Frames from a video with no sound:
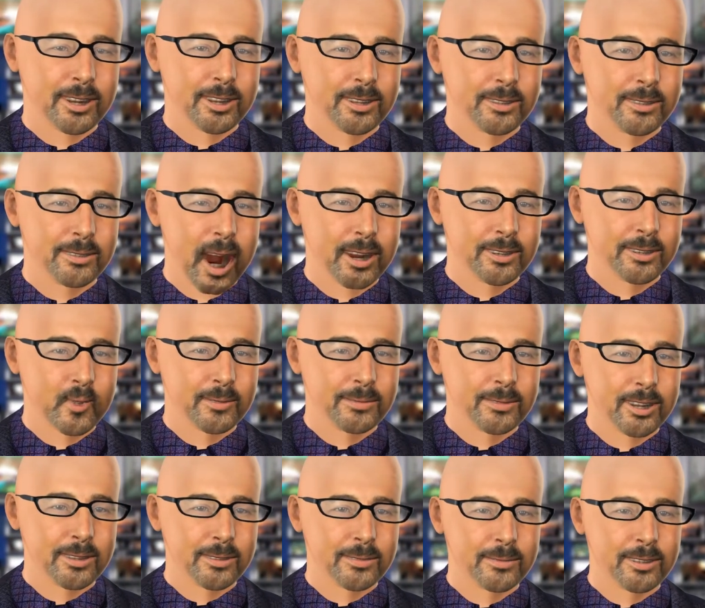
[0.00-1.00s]
ten thousand
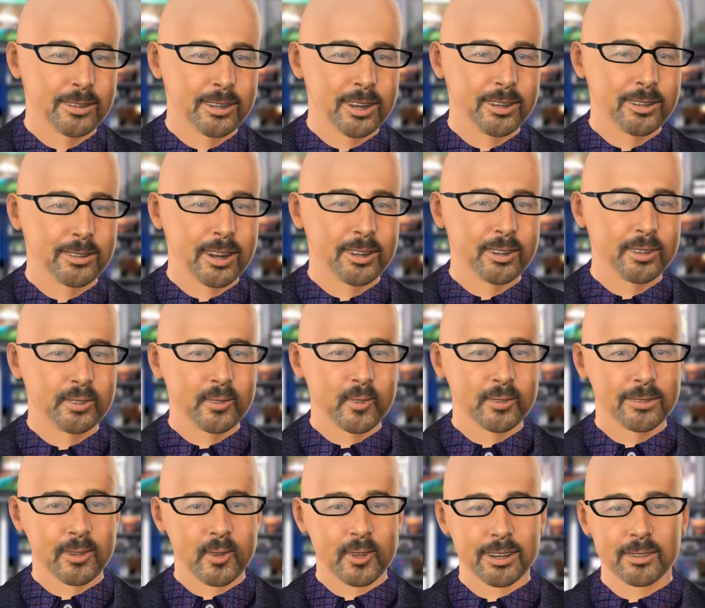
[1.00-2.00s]
yen will be given
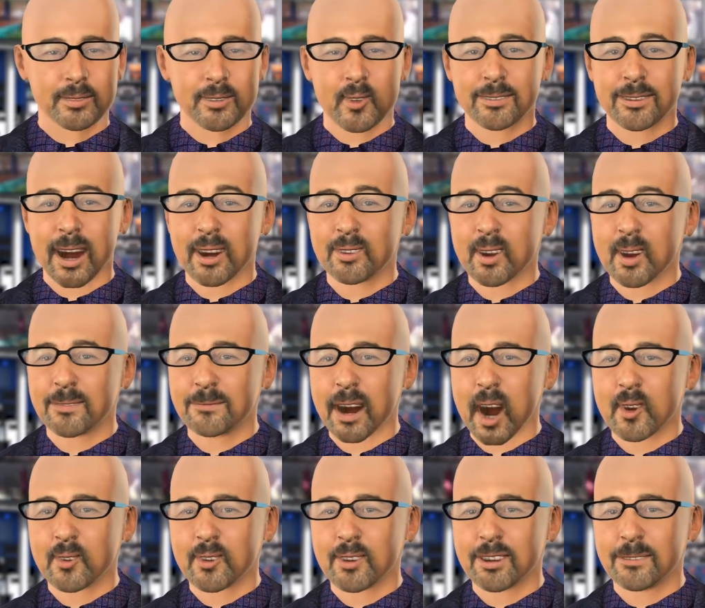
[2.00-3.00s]
to thirty people by
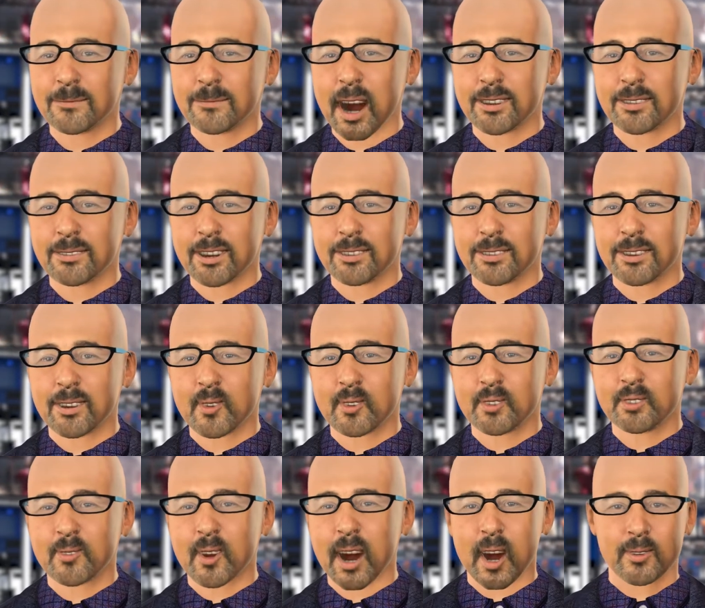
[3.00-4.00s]
lottery among
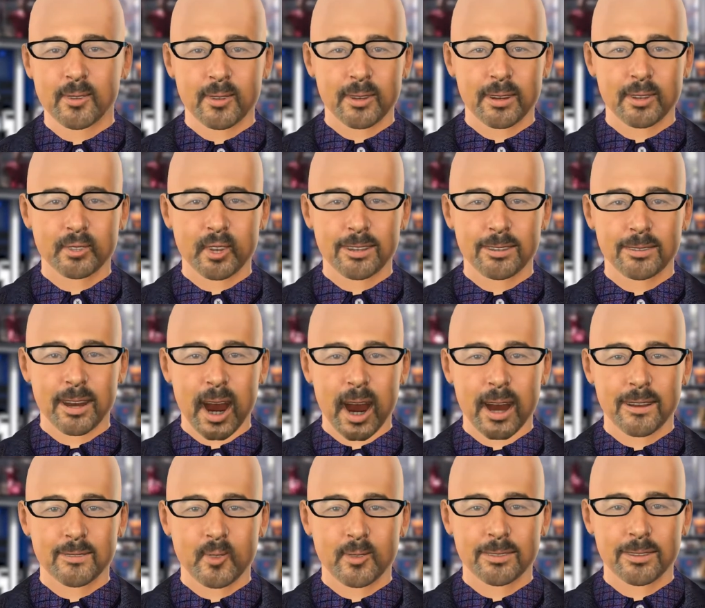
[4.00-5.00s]
customers who have purchased
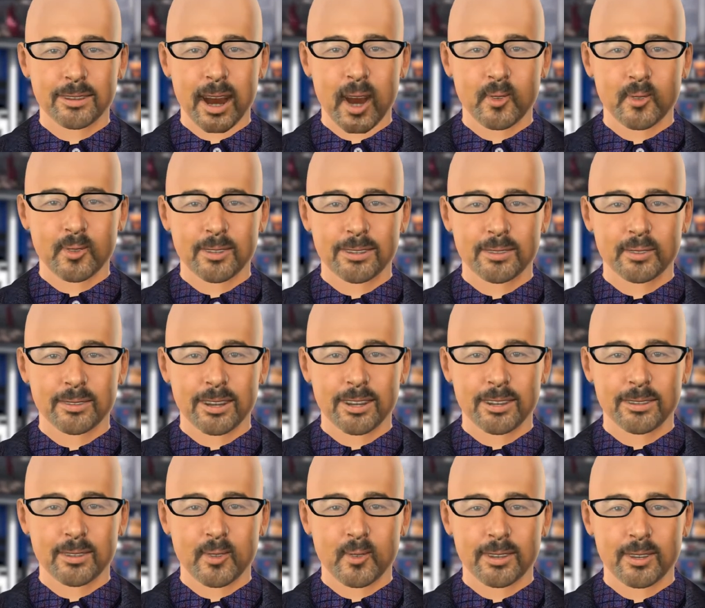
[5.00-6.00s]
more than four hundred B
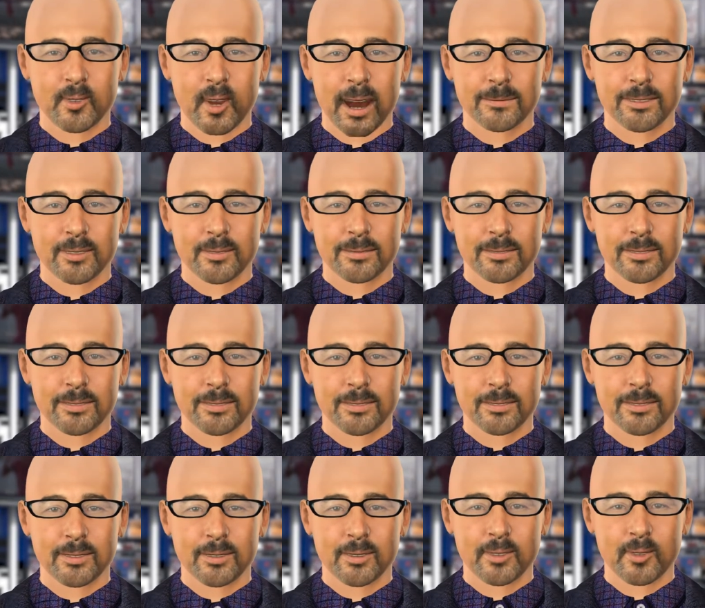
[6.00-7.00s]
A T in total.
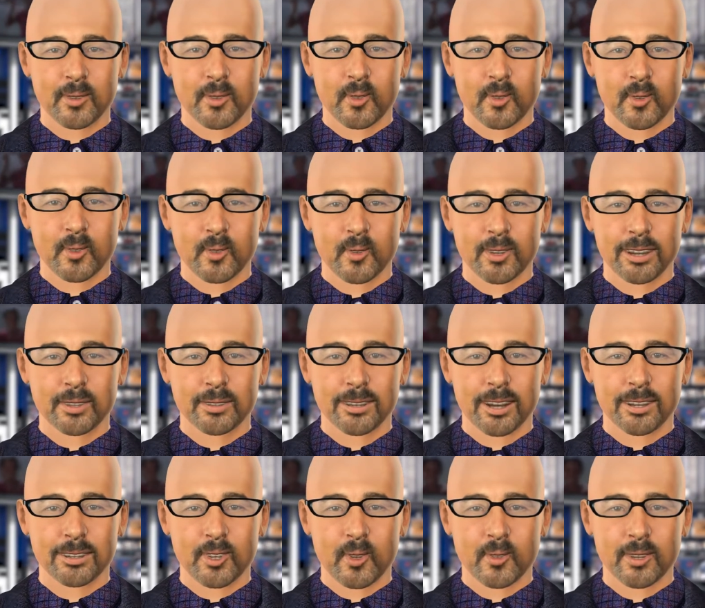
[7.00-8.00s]
one
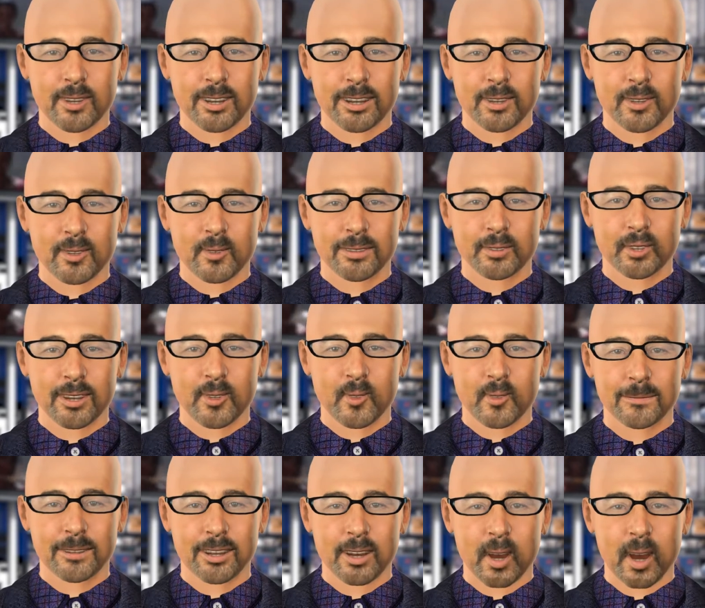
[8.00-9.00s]
thousand yen will be
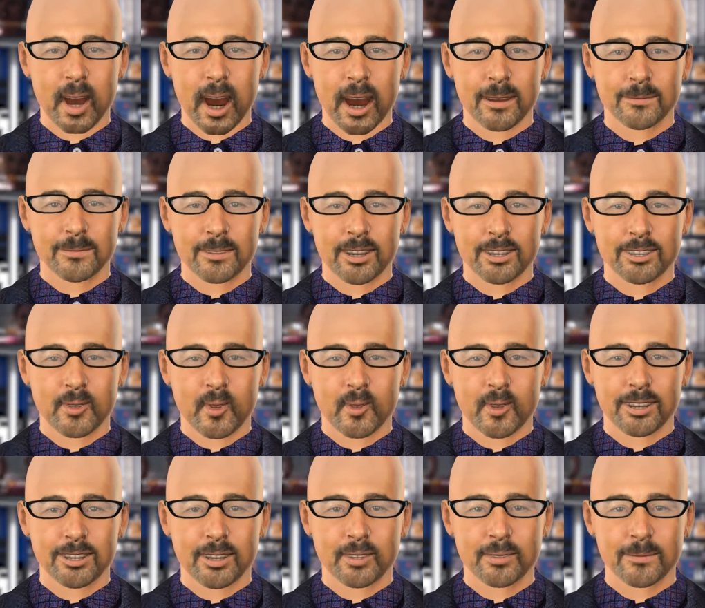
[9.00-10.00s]
given to all
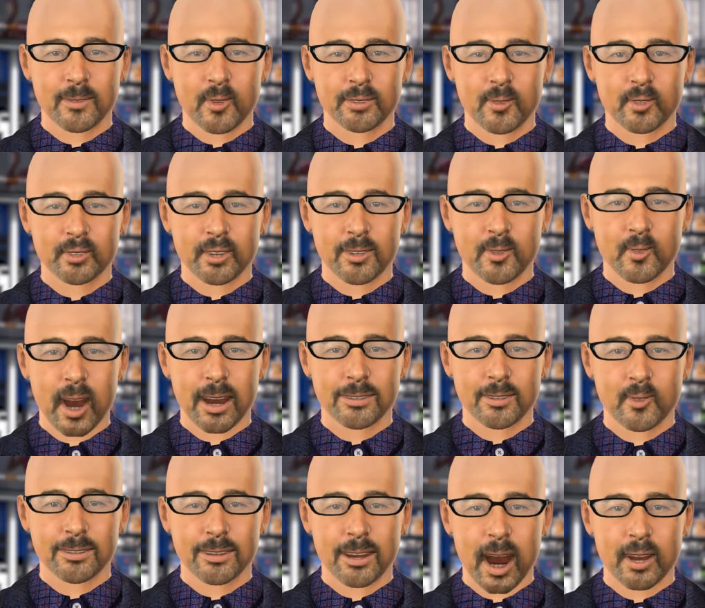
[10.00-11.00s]
customers who purchase more
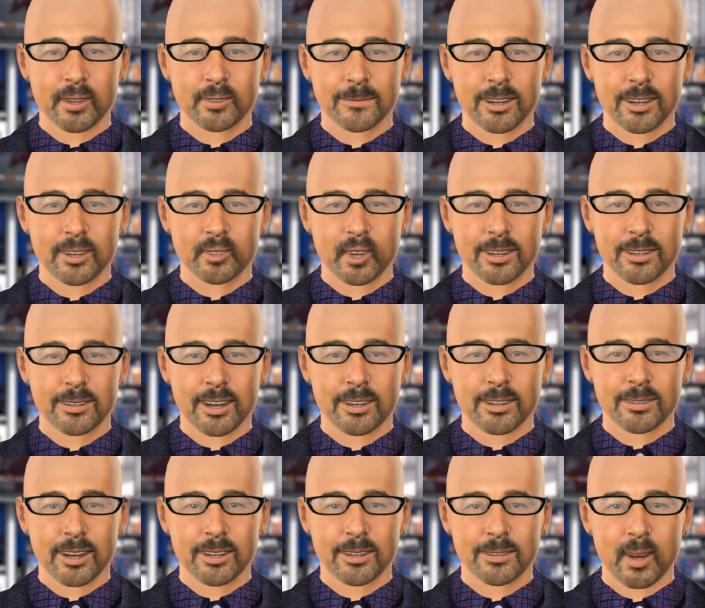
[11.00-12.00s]
than four thousand B
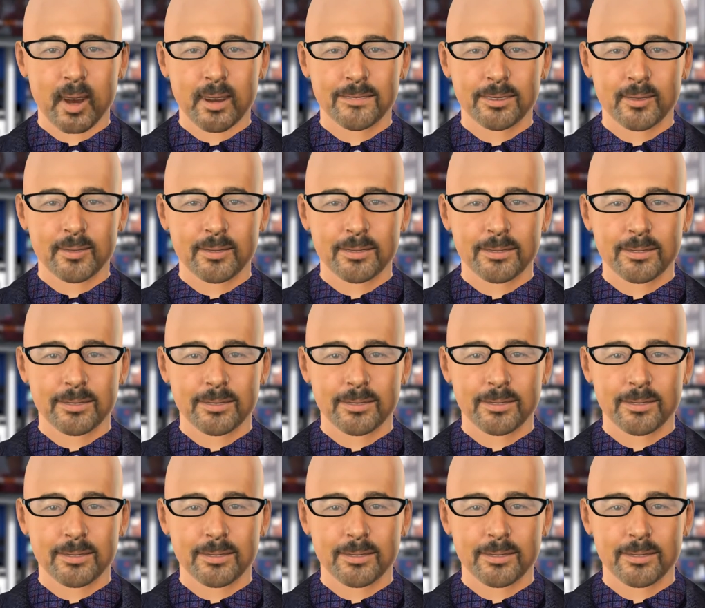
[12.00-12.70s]
A T in total.